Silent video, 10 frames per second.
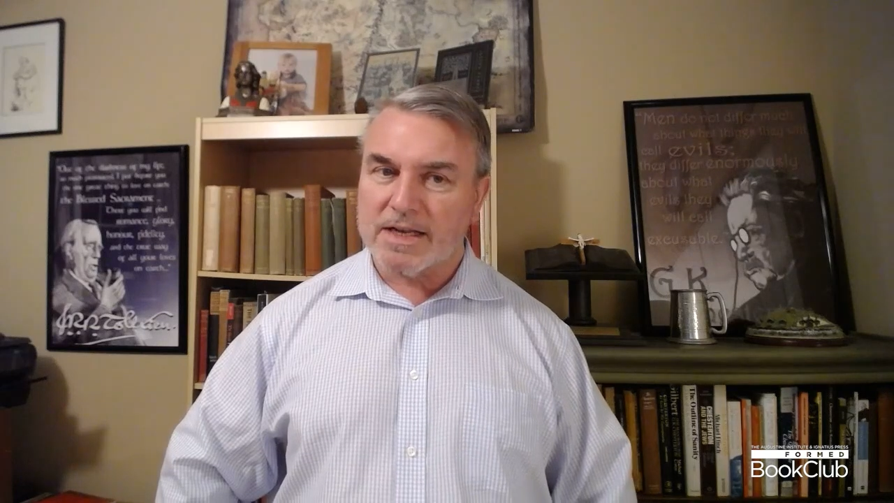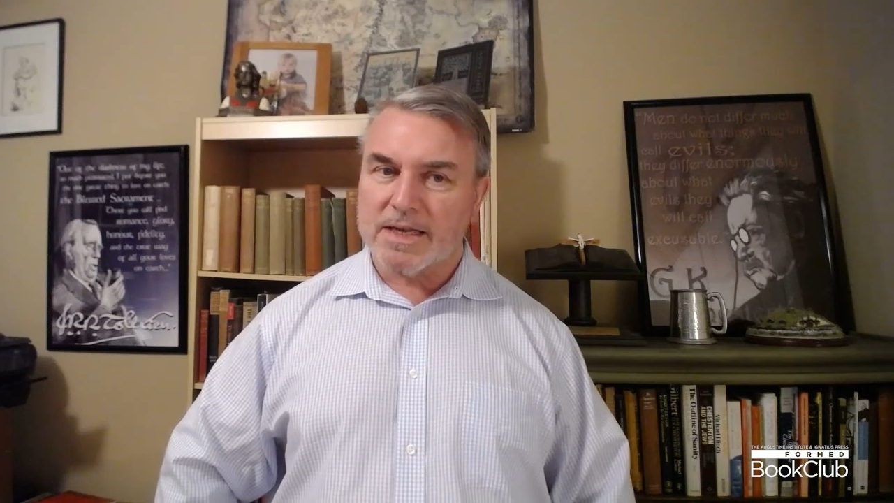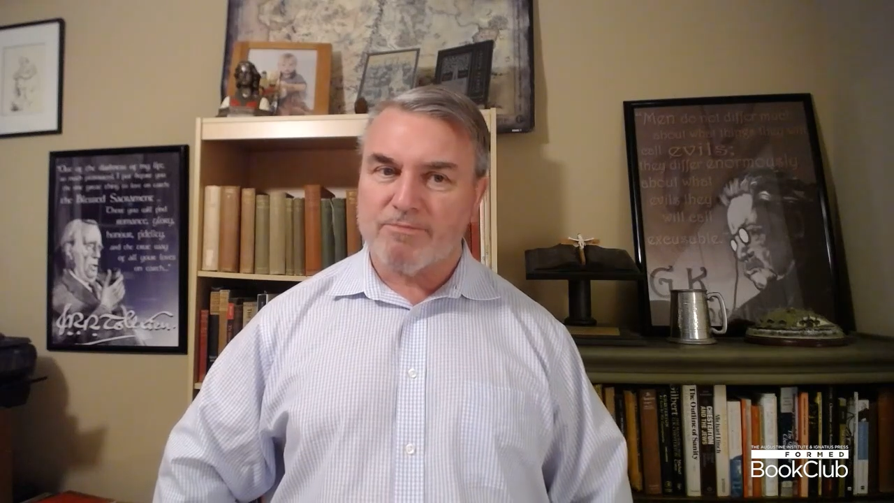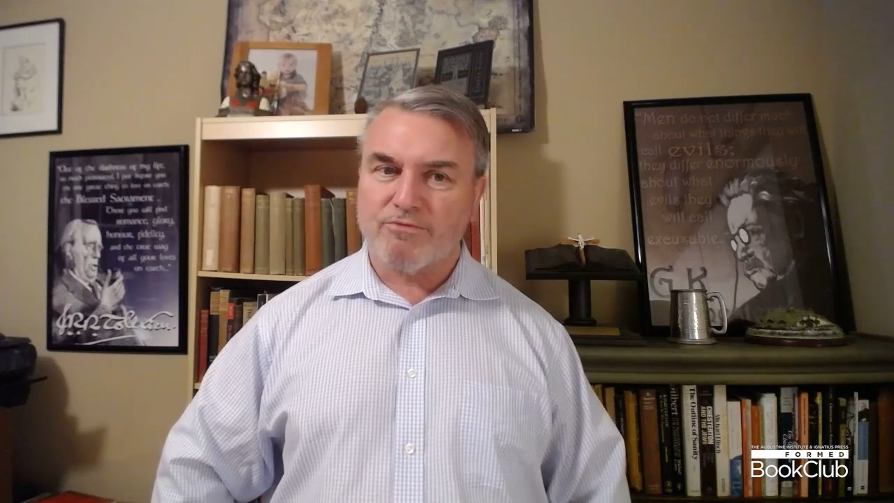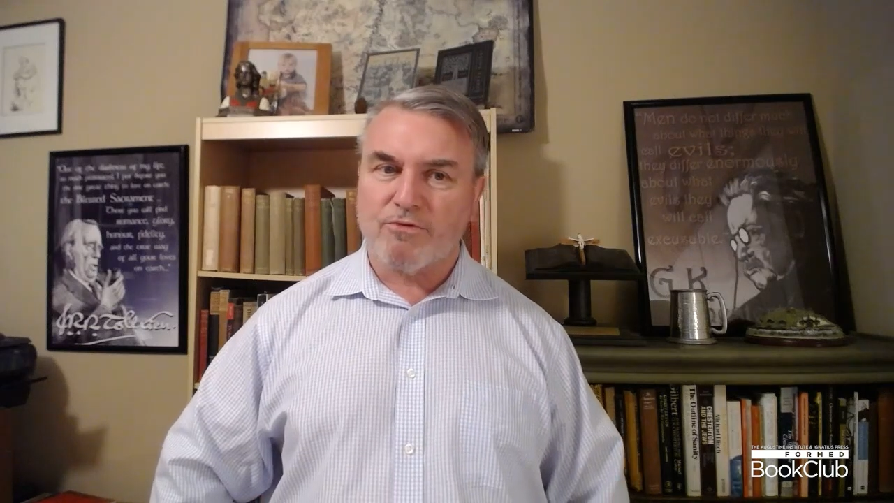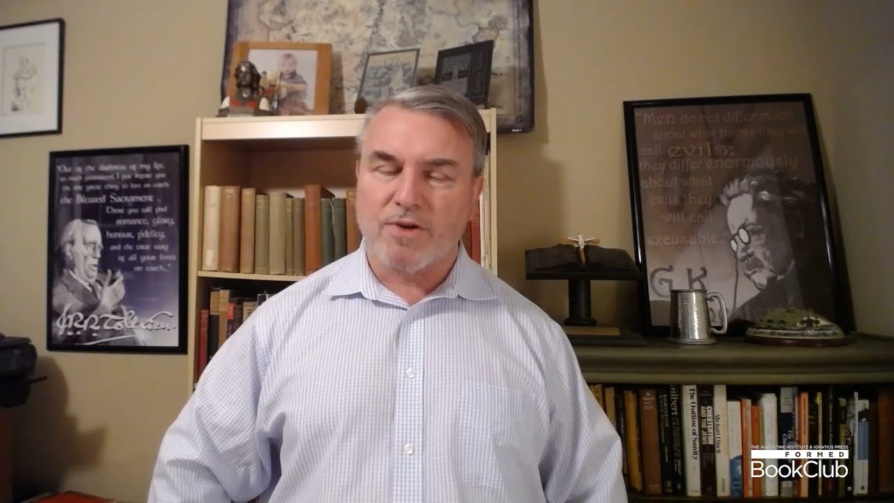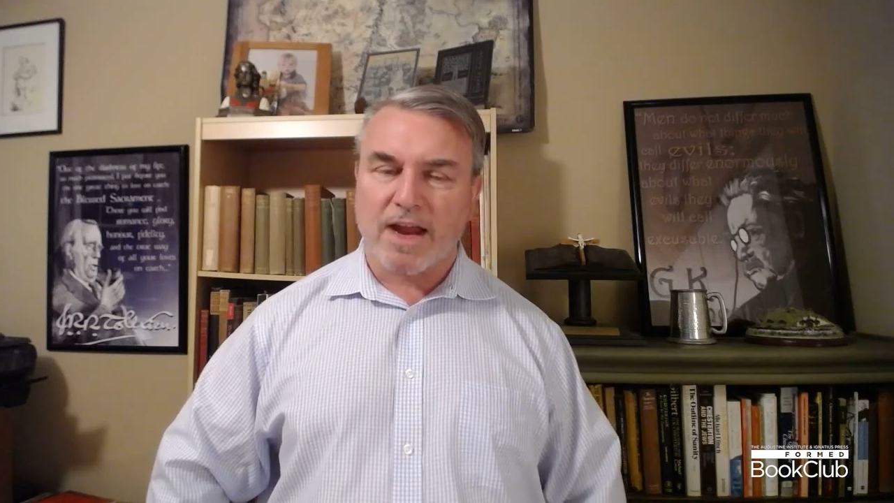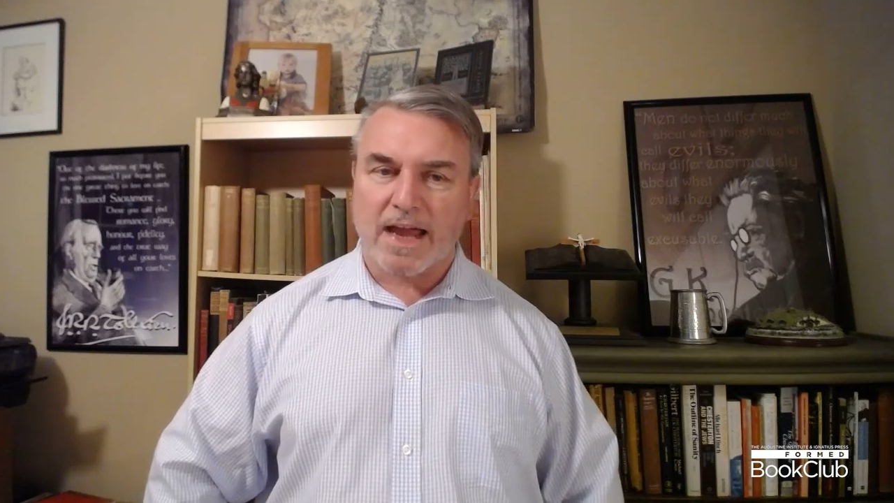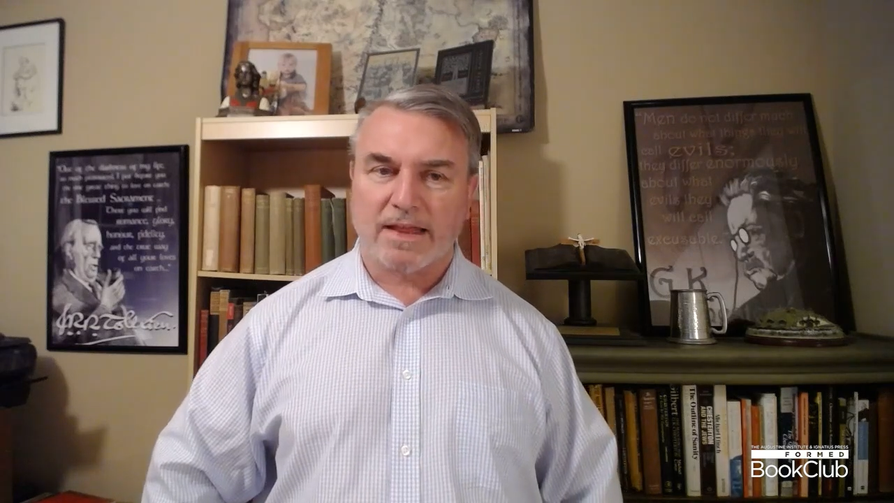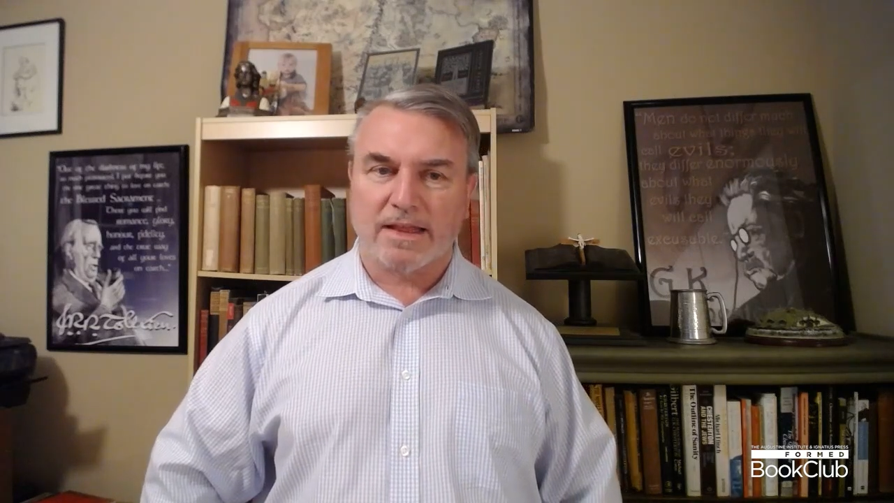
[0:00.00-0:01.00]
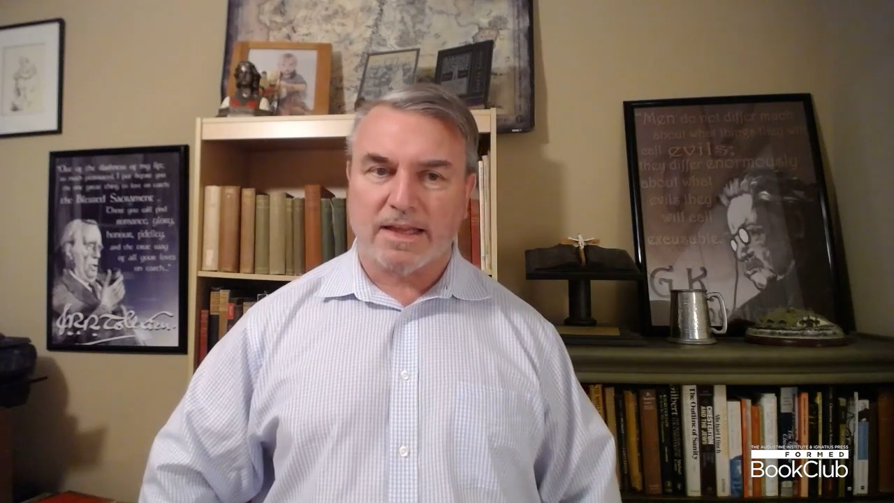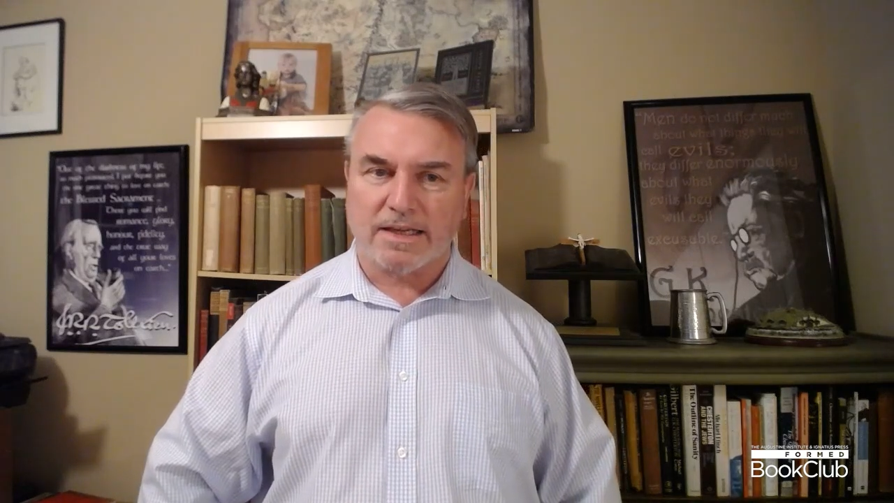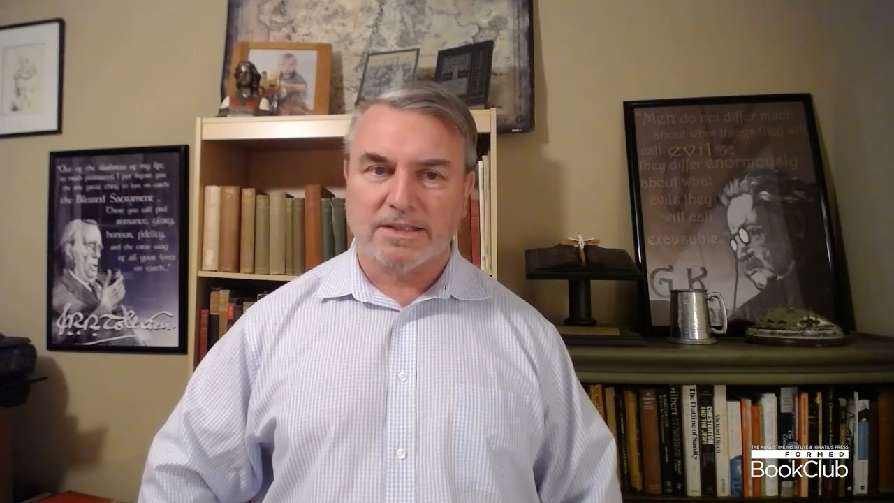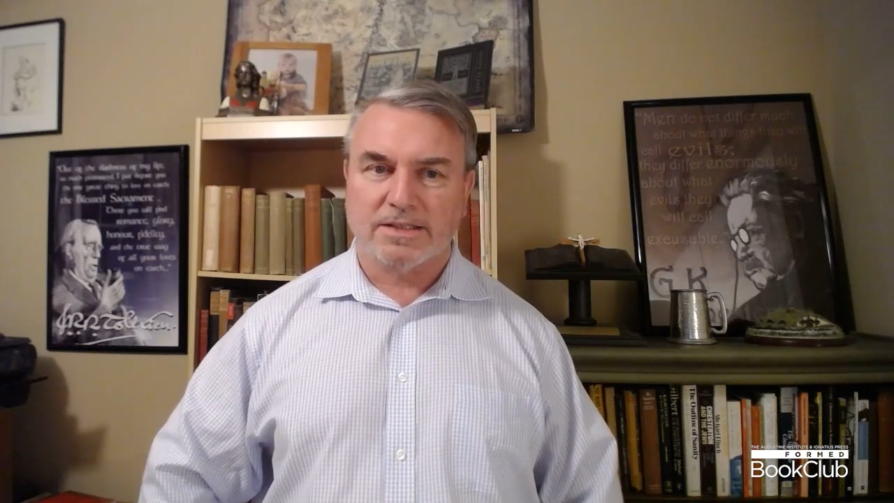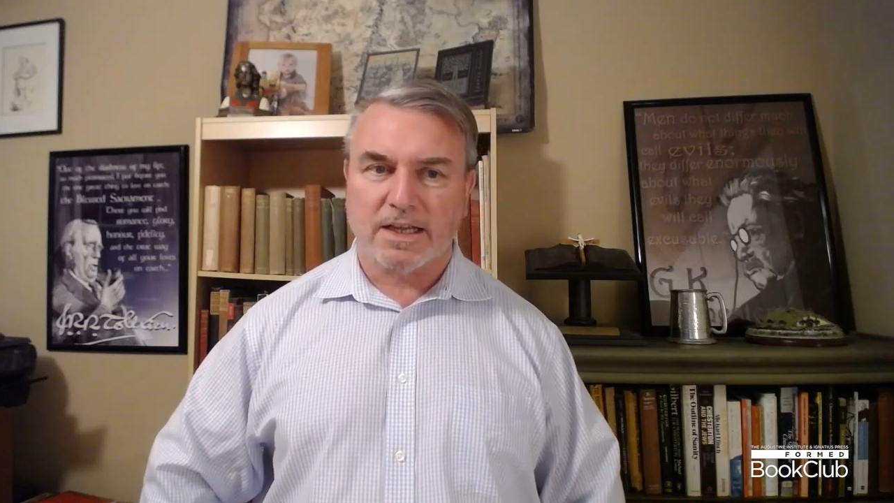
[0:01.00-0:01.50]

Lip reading: liberal Catholics,